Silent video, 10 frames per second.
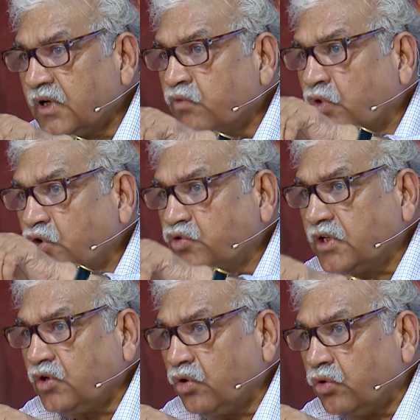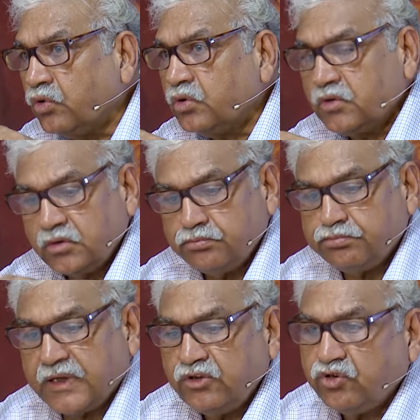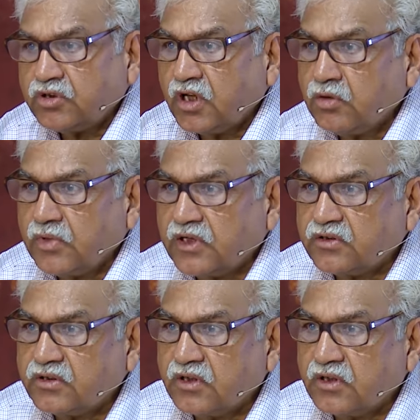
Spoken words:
What do they know? Panchatanamatras.